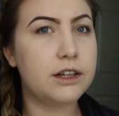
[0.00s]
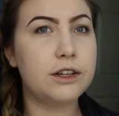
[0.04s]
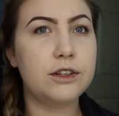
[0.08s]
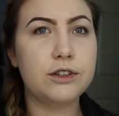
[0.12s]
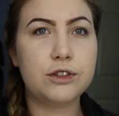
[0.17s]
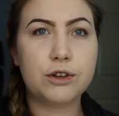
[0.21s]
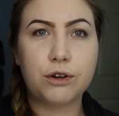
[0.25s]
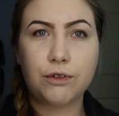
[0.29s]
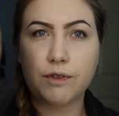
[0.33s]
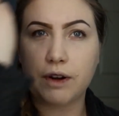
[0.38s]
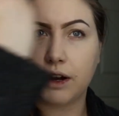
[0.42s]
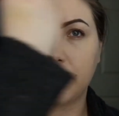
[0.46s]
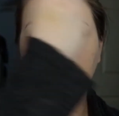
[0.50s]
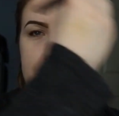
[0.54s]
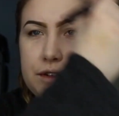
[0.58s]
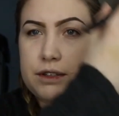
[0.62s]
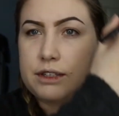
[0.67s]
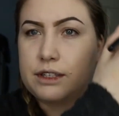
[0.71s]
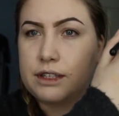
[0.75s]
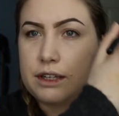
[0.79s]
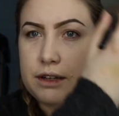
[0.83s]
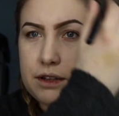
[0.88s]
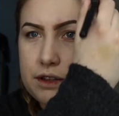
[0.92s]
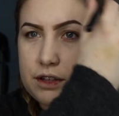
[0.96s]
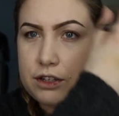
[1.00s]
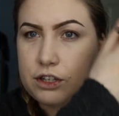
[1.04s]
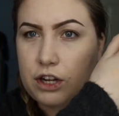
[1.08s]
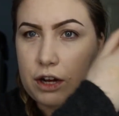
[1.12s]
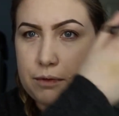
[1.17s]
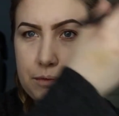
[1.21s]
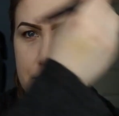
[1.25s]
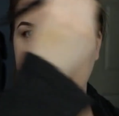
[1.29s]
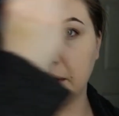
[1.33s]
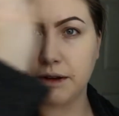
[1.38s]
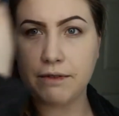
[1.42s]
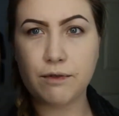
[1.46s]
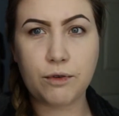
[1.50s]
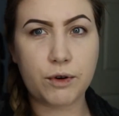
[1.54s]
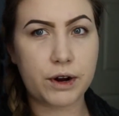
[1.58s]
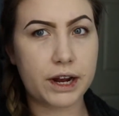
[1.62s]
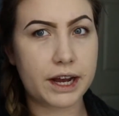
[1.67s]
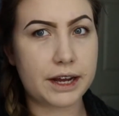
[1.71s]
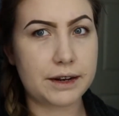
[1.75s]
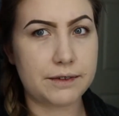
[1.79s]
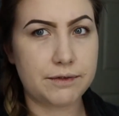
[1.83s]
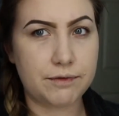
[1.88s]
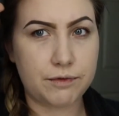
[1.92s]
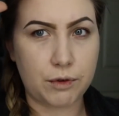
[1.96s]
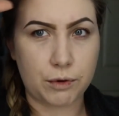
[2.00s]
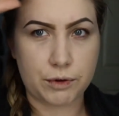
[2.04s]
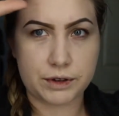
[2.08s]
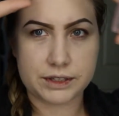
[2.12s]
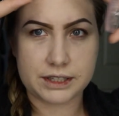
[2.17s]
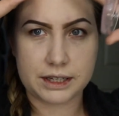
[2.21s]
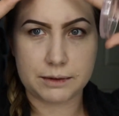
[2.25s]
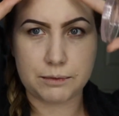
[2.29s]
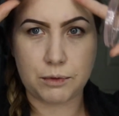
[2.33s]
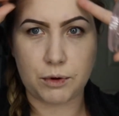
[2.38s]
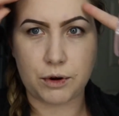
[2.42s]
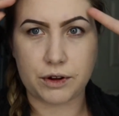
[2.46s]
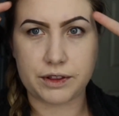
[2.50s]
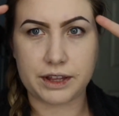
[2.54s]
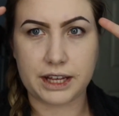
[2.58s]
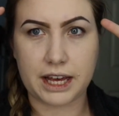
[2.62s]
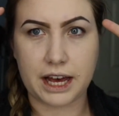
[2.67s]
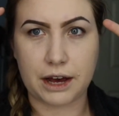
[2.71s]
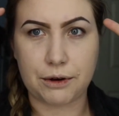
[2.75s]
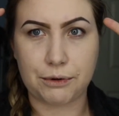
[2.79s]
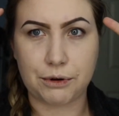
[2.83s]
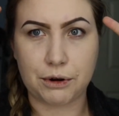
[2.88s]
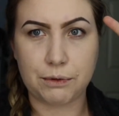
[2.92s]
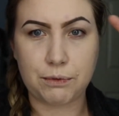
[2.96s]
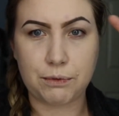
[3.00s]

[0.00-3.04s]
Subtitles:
So around the top of my forehead, focusing more on the outer